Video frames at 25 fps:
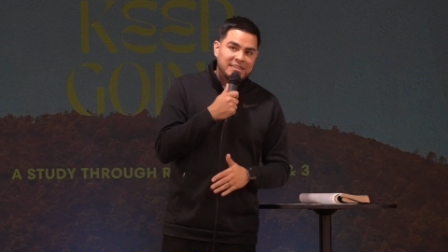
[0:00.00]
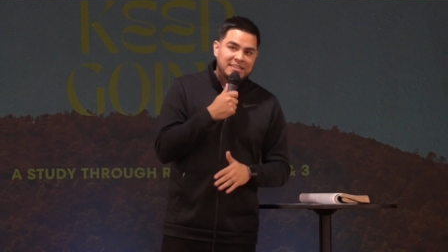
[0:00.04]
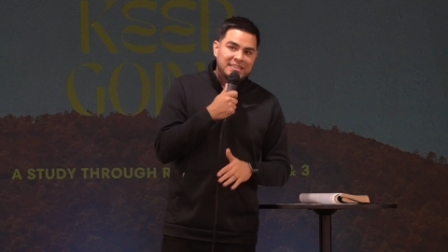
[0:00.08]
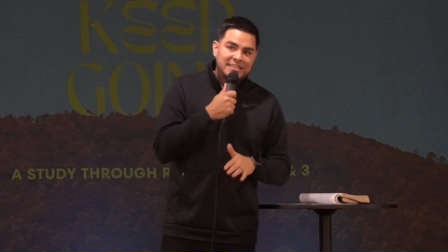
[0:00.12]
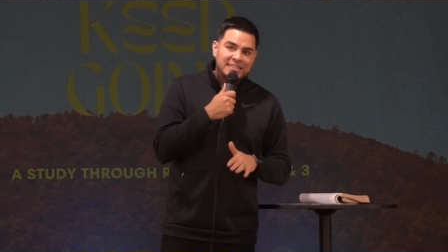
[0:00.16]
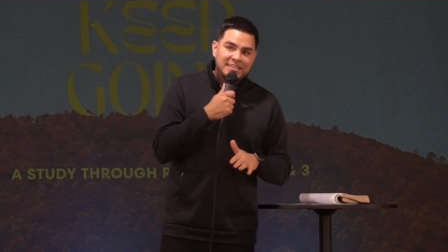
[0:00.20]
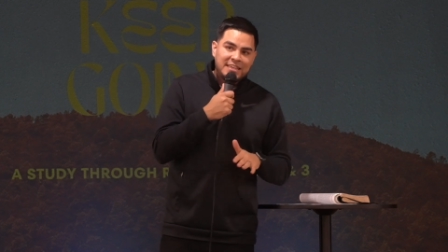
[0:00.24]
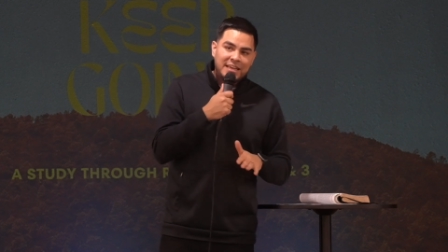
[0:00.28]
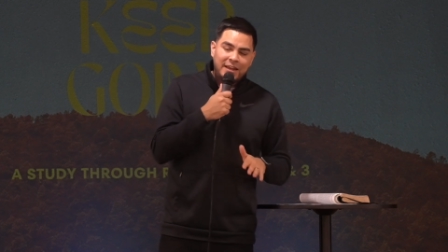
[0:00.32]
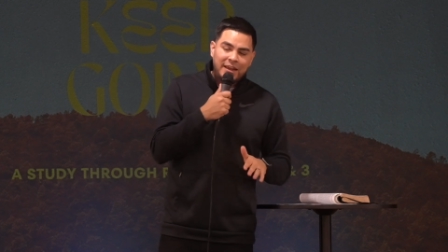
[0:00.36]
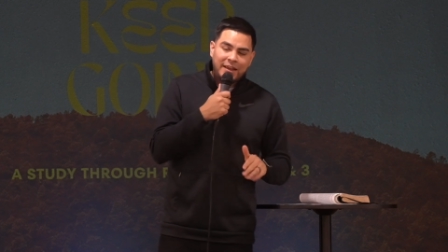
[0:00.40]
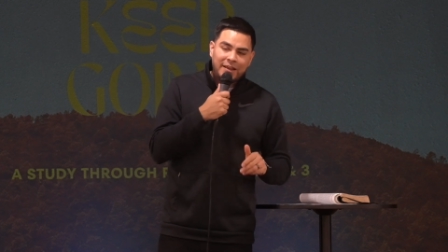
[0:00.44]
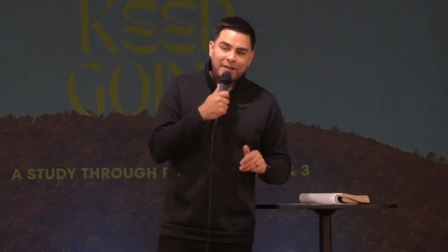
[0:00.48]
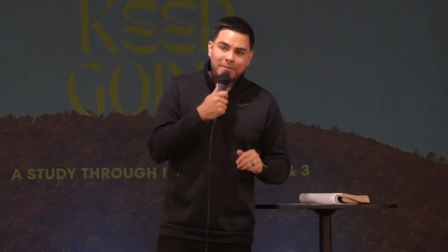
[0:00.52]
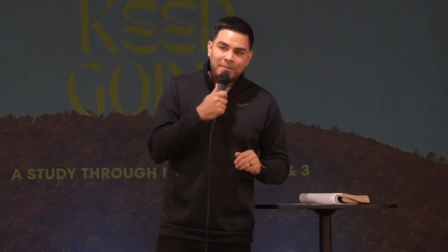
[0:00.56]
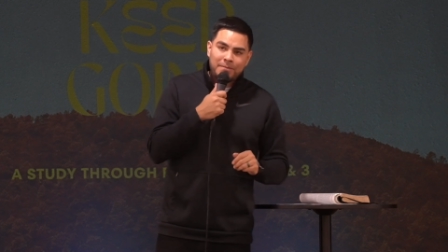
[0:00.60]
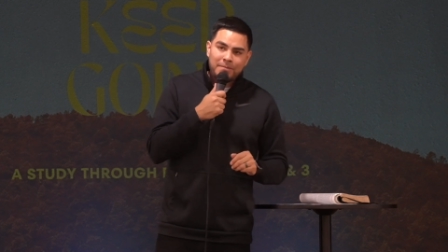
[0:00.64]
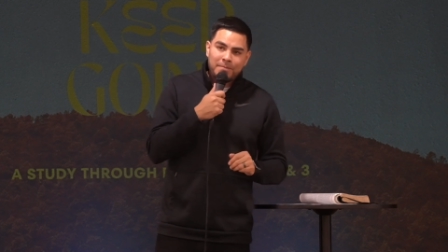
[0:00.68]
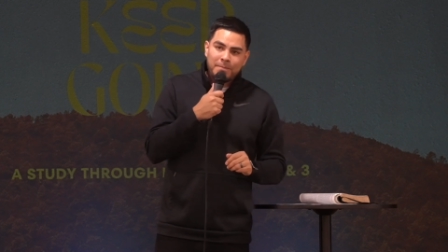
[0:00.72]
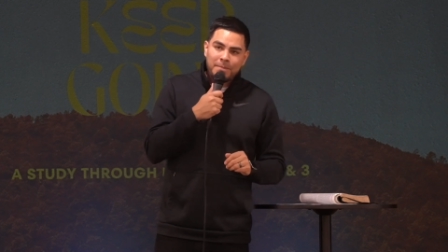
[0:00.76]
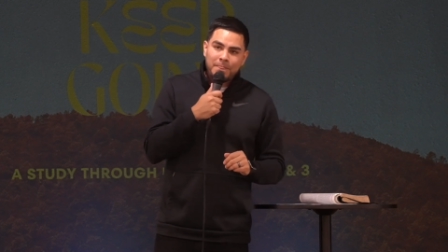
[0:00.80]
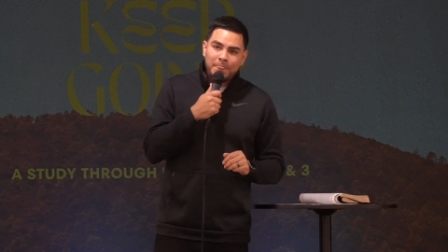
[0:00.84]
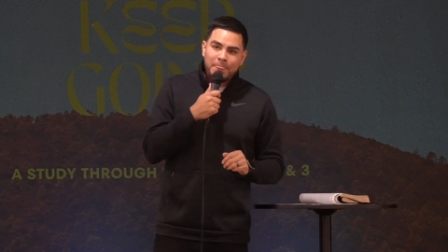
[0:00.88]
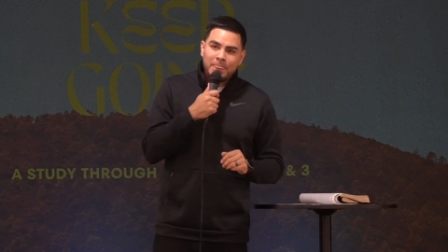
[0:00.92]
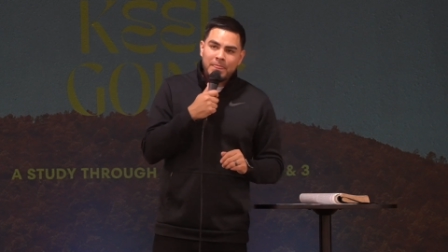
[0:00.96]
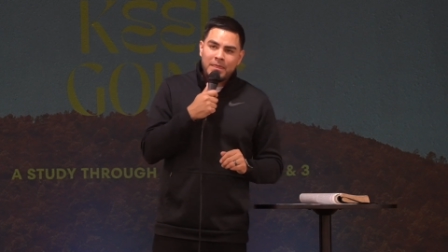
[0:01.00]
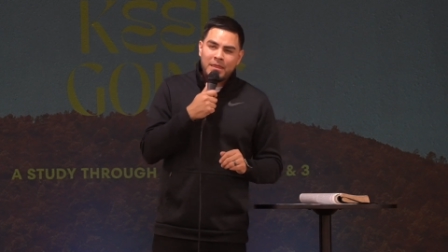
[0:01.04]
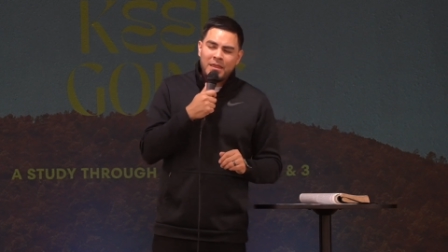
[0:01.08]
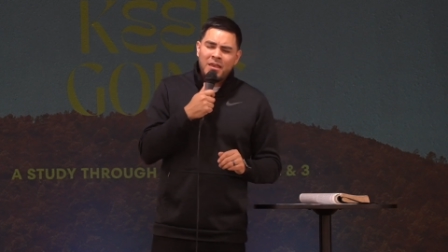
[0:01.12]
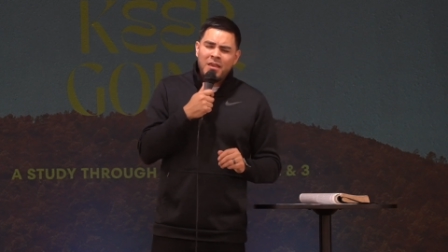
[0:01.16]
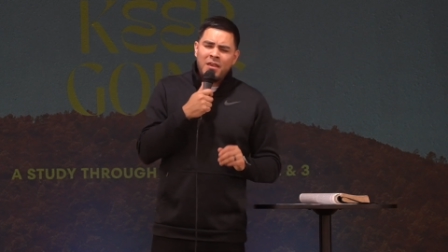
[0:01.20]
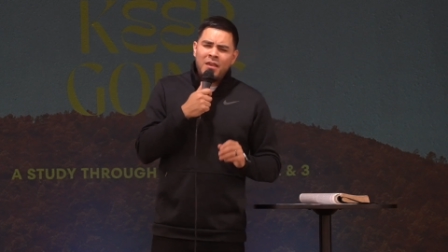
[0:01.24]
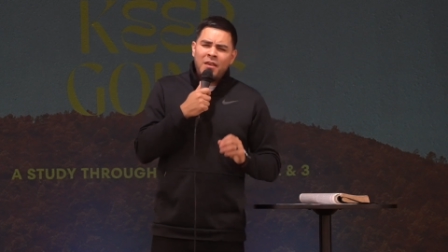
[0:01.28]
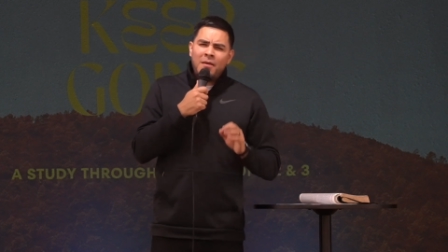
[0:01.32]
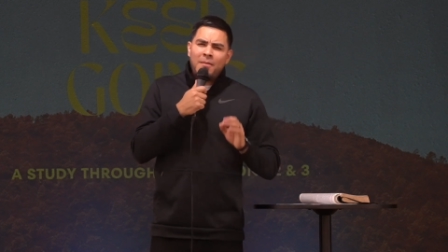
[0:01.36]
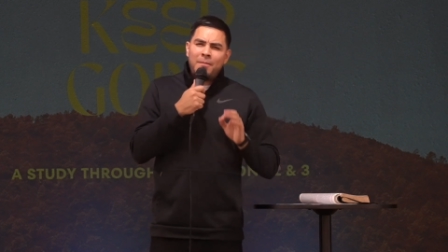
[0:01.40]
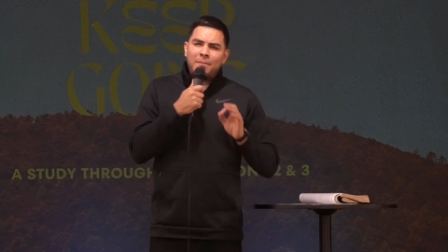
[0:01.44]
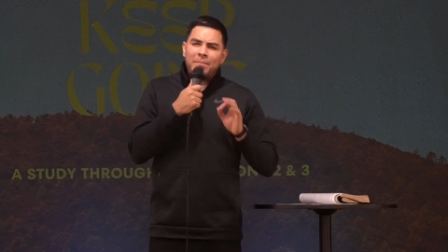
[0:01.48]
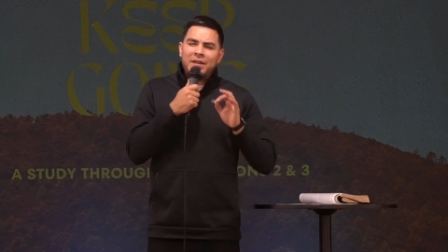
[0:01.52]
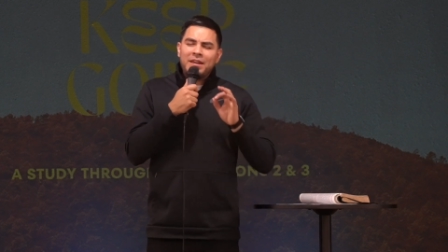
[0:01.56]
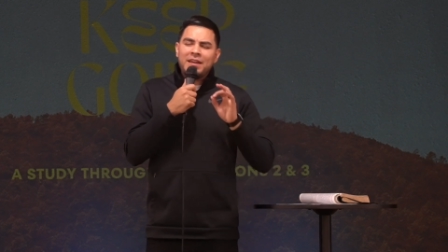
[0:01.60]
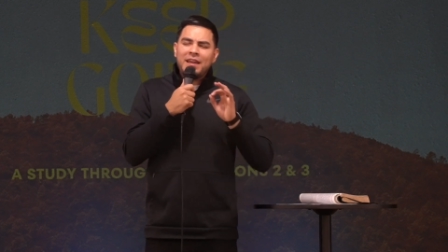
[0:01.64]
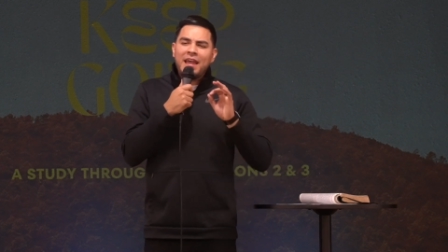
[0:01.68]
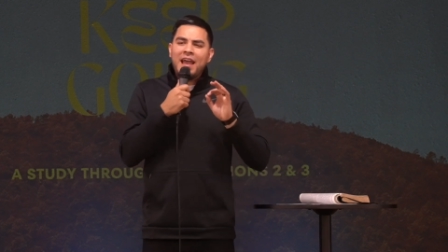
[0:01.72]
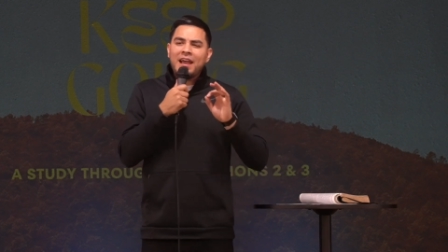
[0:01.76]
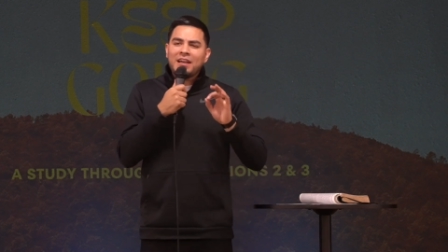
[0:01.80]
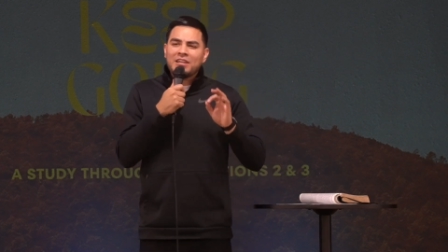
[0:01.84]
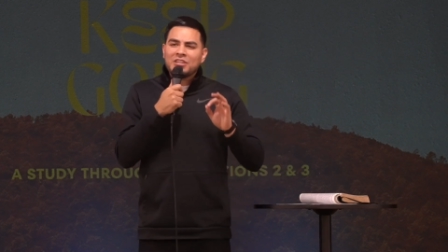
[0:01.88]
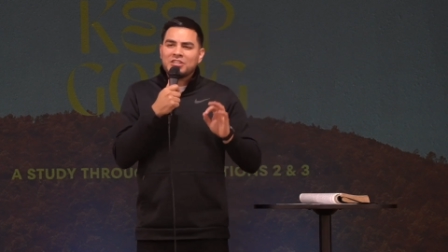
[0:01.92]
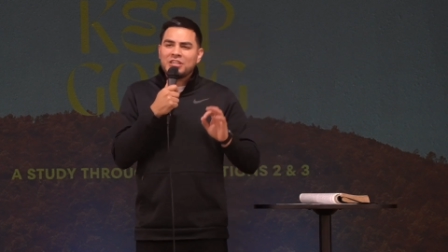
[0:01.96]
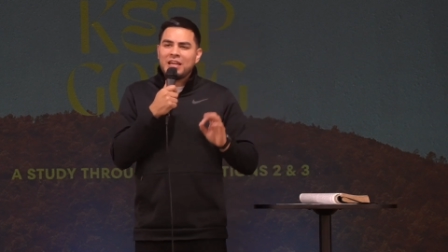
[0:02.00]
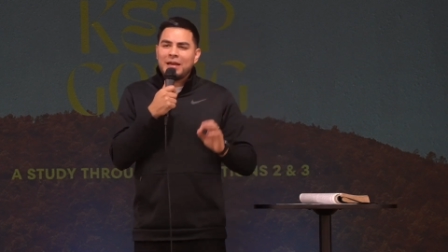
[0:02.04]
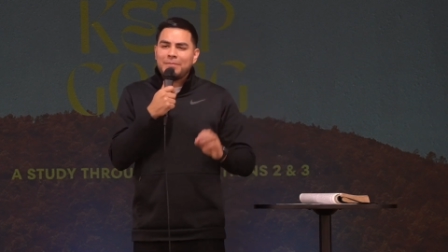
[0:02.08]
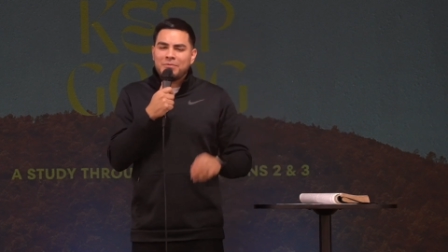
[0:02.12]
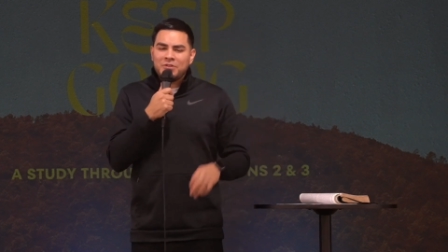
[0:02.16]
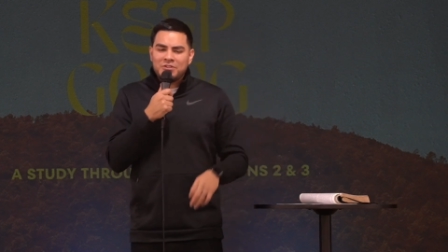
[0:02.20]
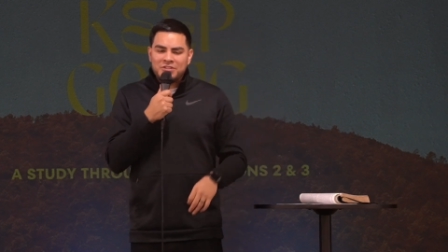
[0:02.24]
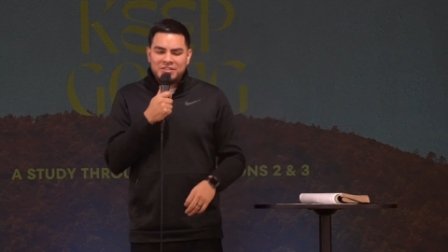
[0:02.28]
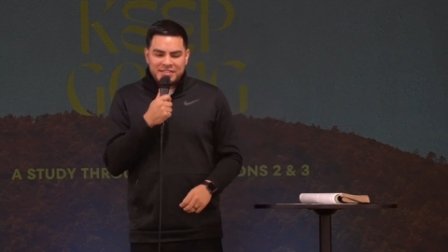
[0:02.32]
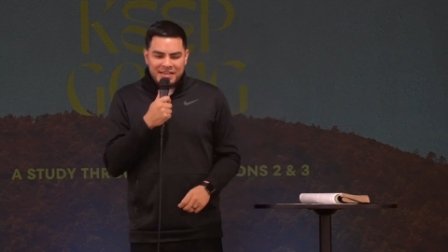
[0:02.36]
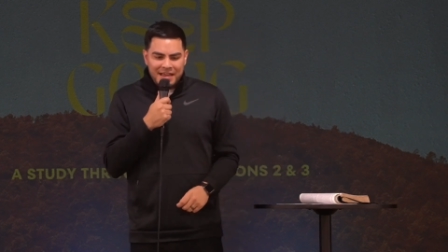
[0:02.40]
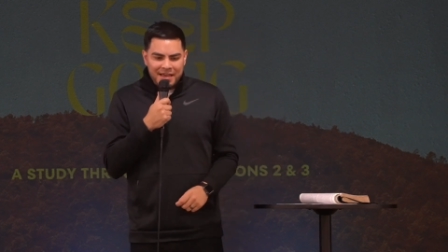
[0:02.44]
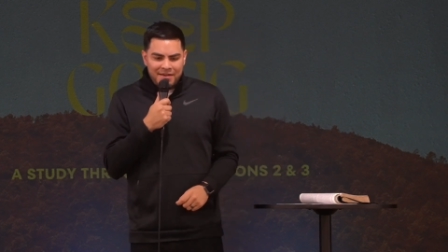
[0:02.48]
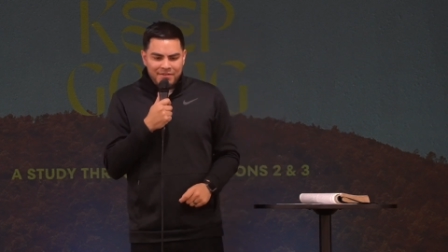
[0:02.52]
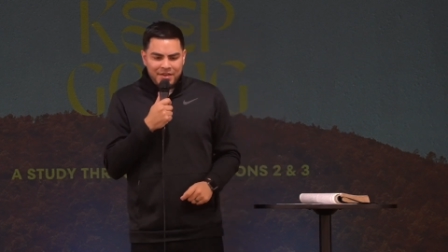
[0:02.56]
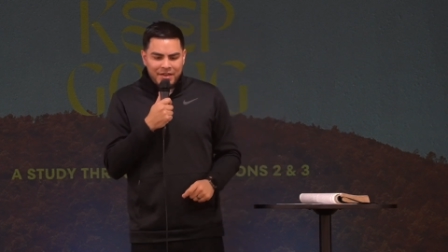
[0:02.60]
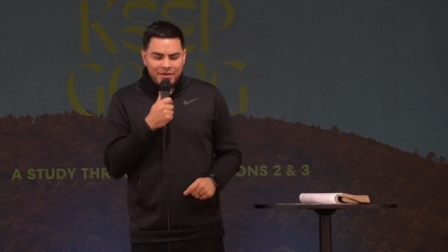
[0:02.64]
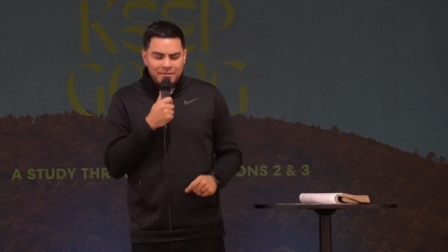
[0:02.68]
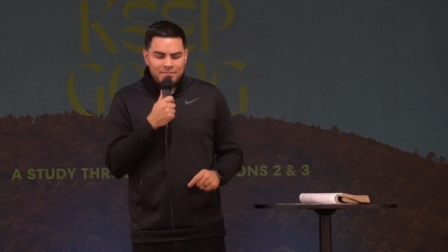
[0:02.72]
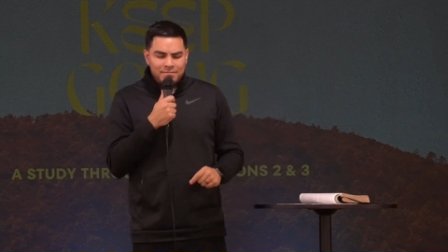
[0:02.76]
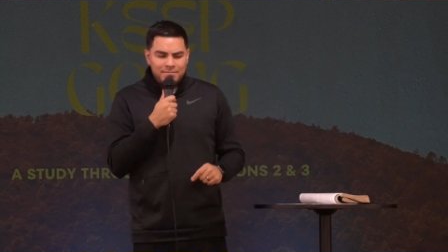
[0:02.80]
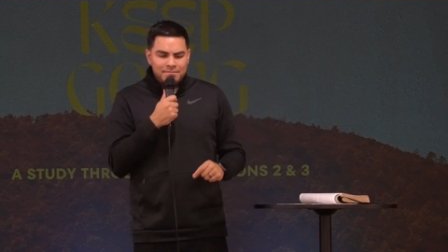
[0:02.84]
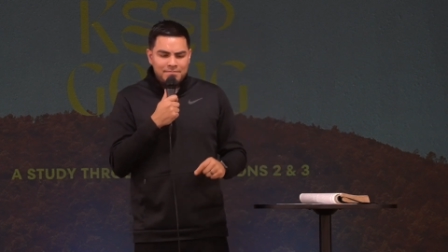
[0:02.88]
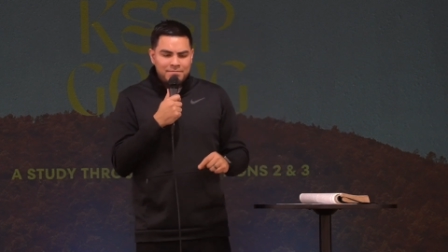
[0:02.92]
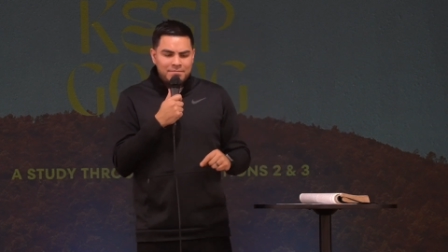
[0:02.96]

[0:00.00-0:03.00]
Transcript: Sitting. But in Acts chapter 7,